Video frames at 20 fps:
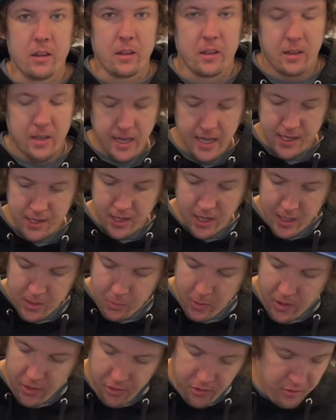Okay, so I just
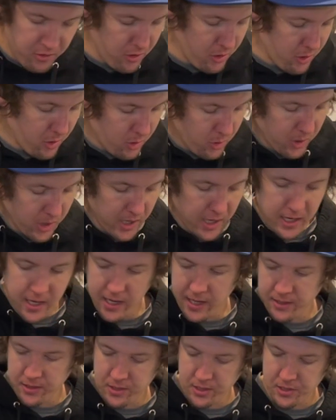went through
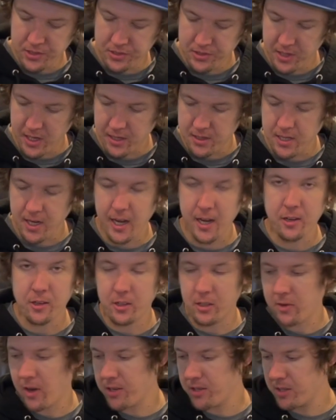and just tightened all
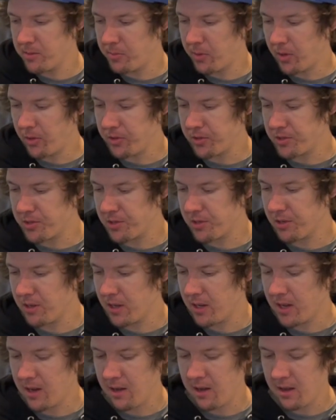the rest of the bolts
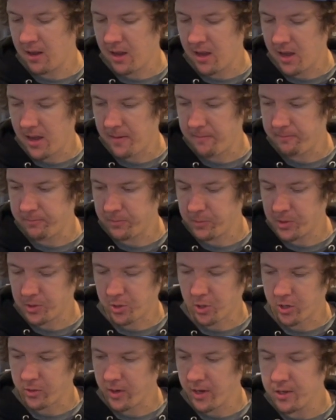and the
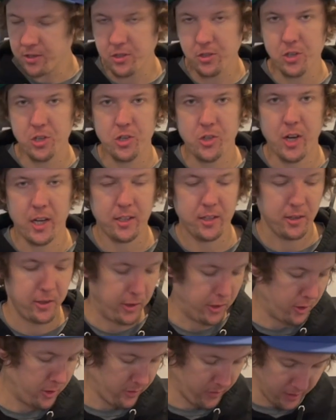torque wrench, so just checked it
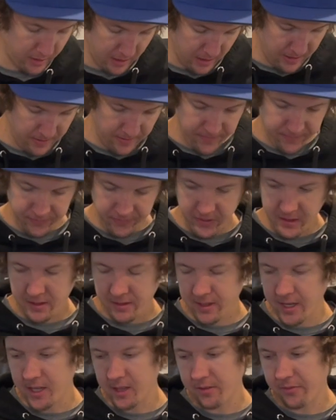all over.
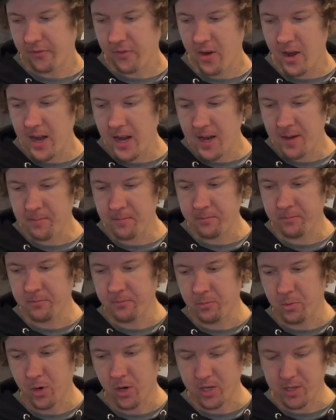Now the frame
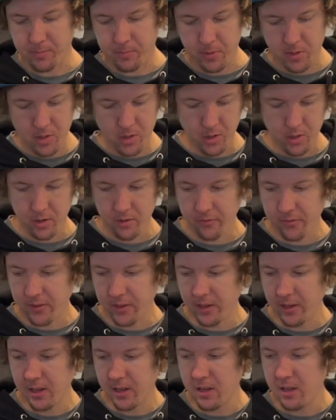works
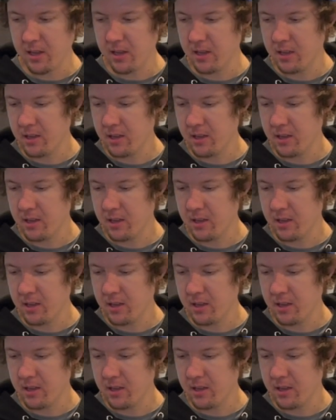beautifully.